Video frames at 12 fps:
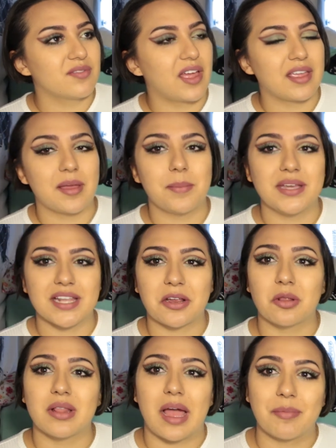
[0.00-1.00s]
of like it being
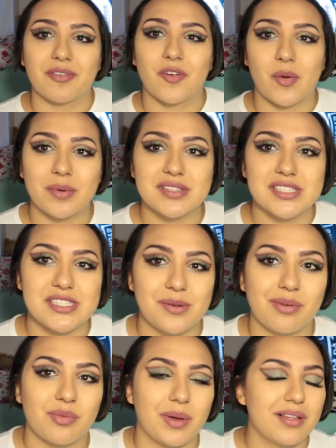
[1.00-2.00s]
like a live performance
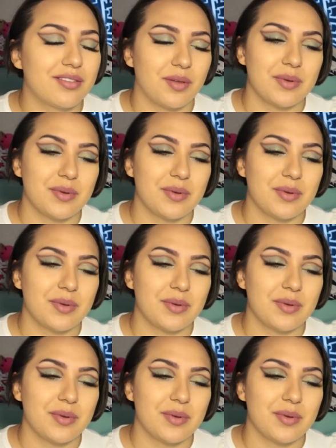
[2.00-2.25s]
too as well.